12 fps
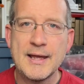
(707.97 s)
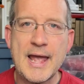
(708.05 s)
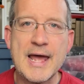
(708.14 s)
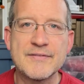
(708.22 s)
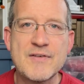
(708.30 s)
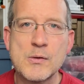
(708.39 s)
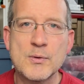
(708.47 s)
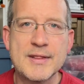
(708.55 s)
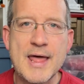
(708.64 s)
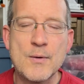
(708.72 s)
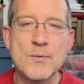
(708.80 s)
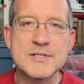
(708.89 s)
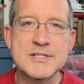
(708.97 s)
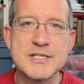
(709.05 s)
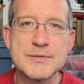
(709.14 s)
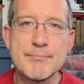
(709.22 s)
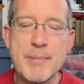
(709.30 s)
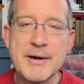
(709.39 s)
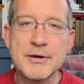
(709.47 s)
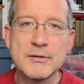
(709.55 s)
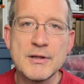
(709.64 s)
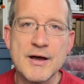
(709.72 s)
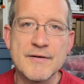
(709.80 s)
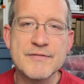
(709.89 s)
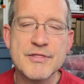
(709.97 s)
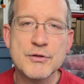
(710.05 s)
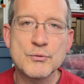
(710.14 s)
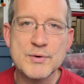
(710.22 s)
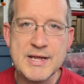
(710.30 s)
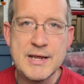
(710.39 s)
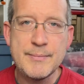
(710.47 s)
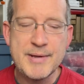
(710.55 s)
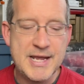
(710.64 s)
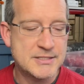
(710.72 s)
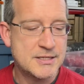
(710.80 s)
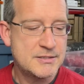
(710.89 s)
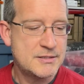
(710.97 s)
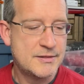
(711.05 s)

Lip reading: And following that was this bundle of 3 pieces.